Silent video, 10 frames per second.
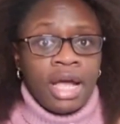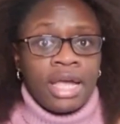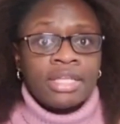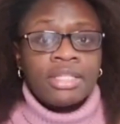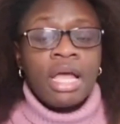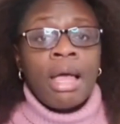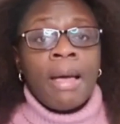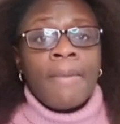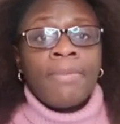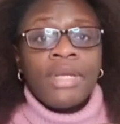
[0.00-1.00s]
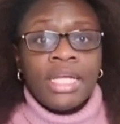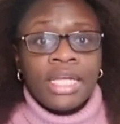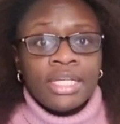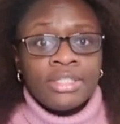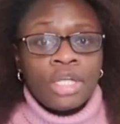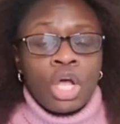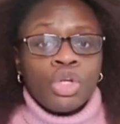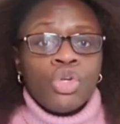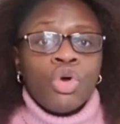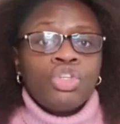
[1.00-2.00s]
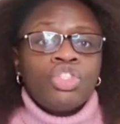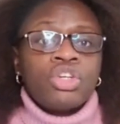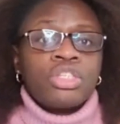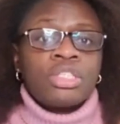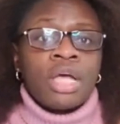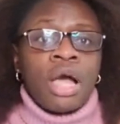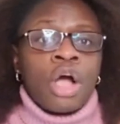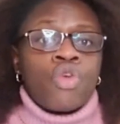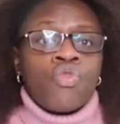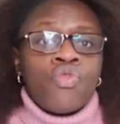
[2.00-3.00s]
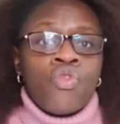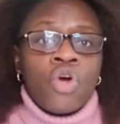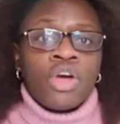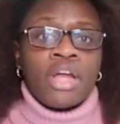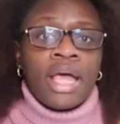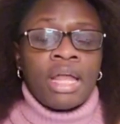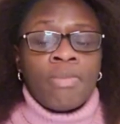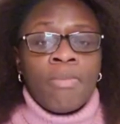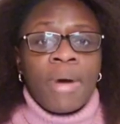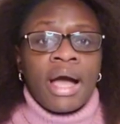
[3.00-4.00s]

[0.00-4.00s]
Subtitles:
Guys, please don't just run and